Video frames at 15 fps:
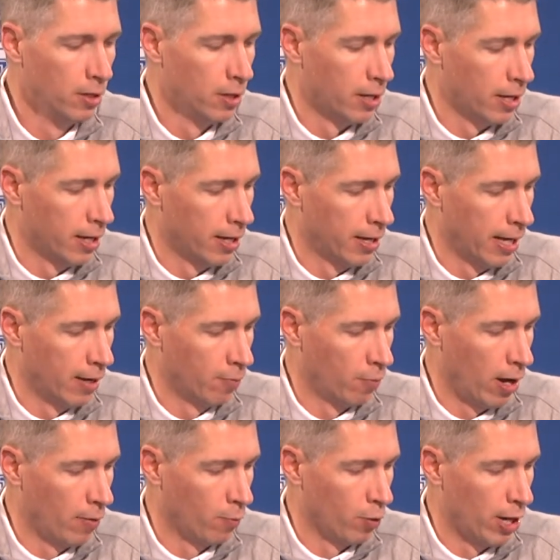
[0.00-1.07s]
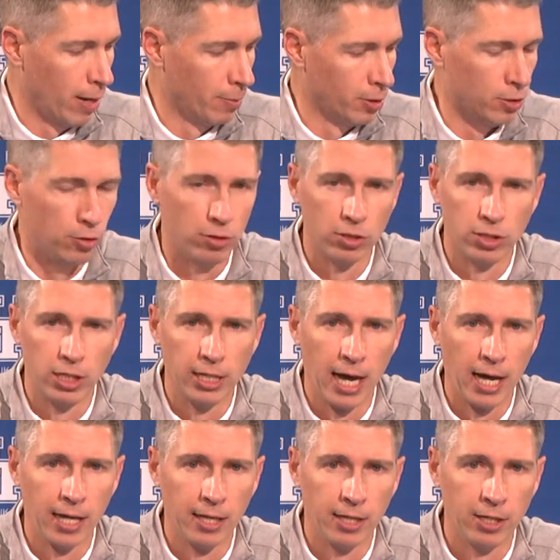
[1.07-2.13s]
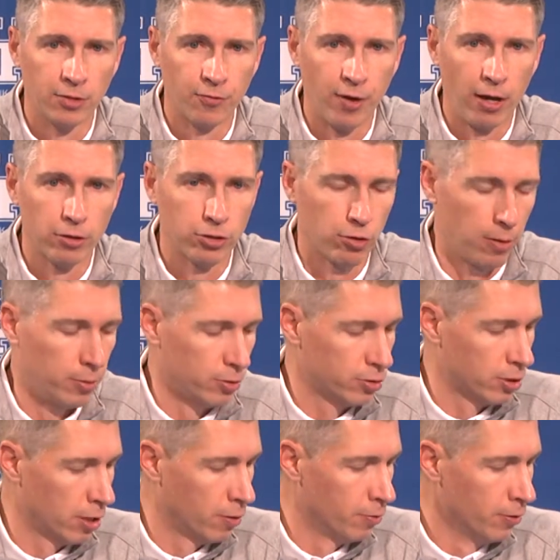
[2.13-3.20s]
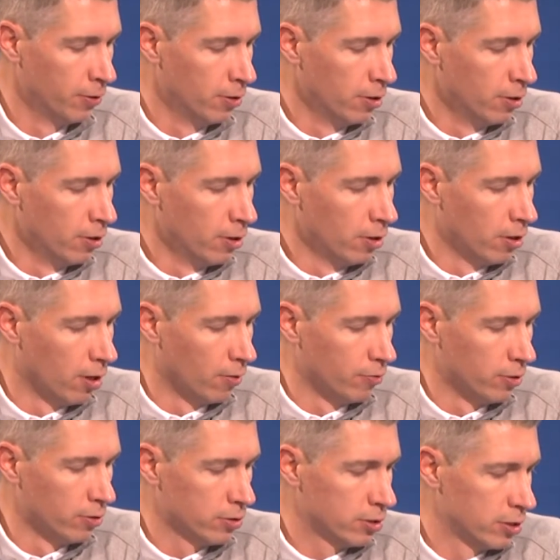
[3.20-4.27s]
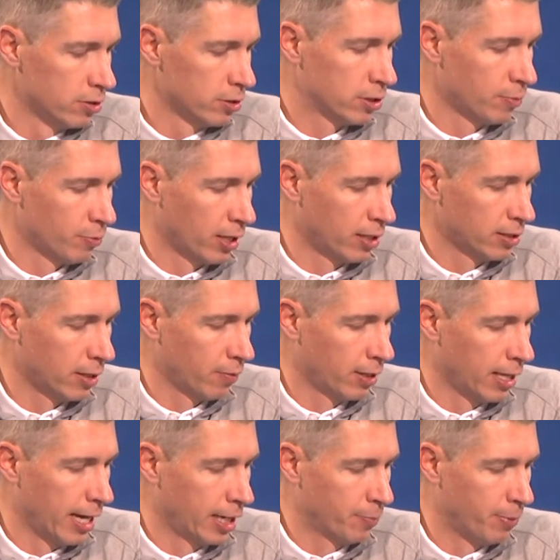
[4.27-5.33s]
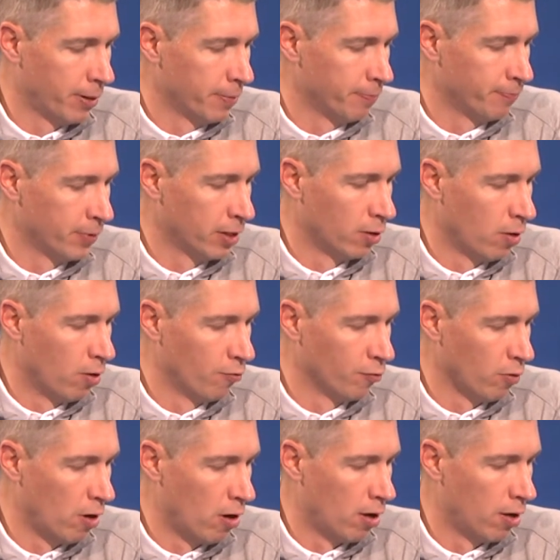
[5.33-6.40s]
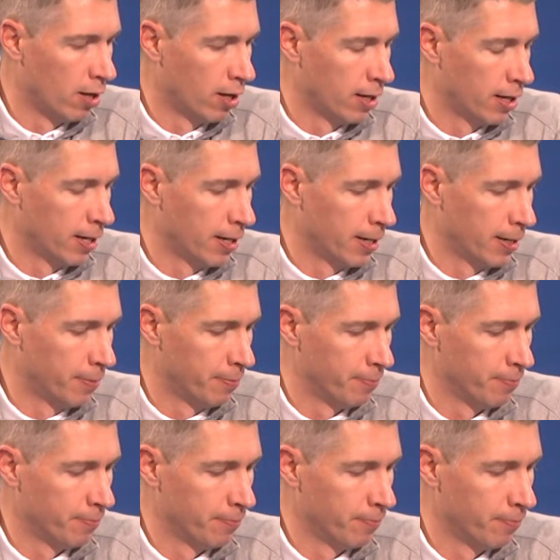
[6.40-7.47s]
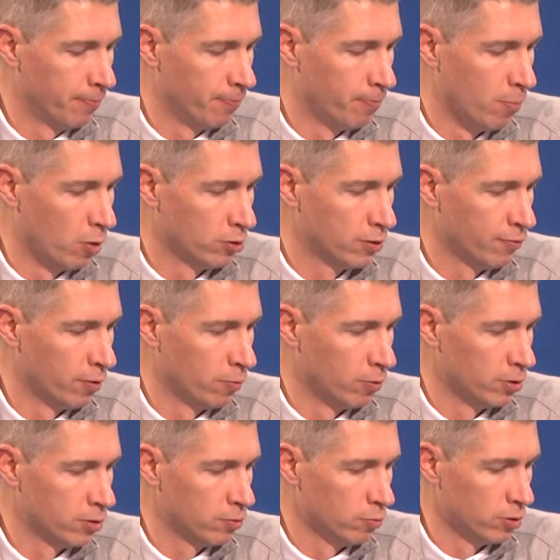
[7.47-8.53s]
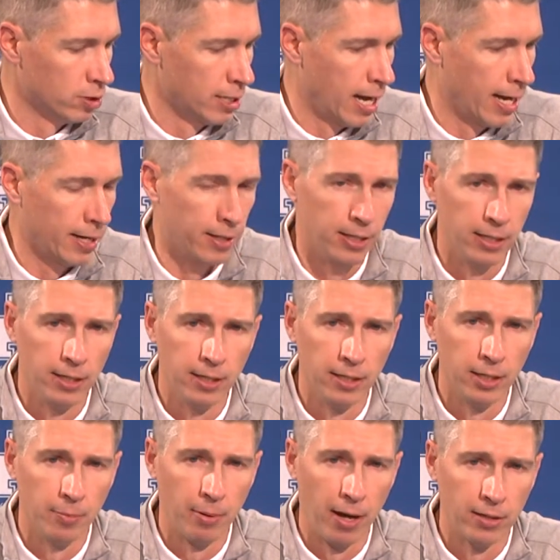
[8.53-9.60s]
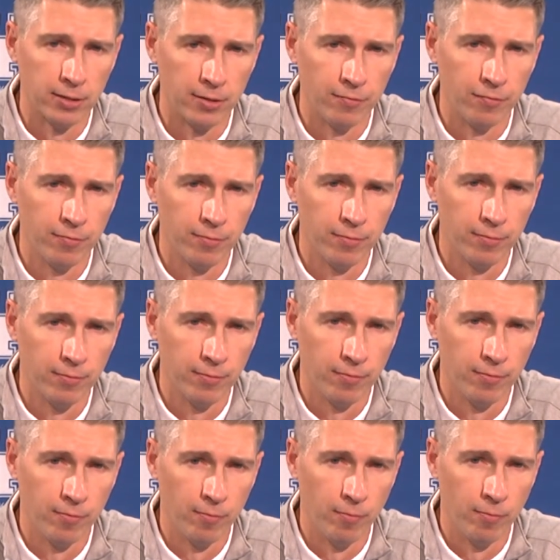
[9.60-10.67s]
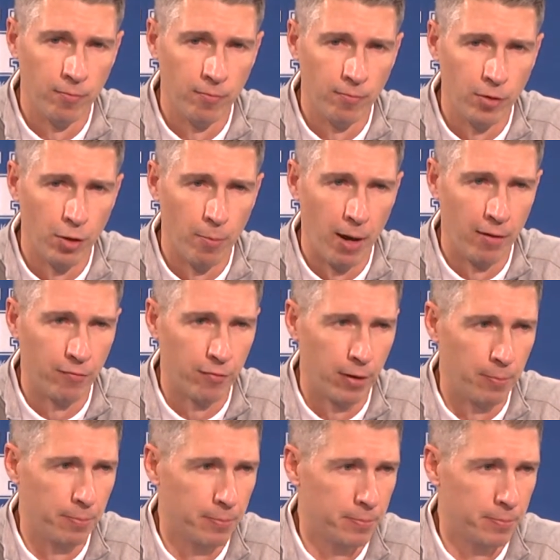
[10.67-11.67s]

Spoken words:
and weren't able to do because he got into foul trouble. So, there's some things that we like, but overall, most of it was not in the positive, mind frame.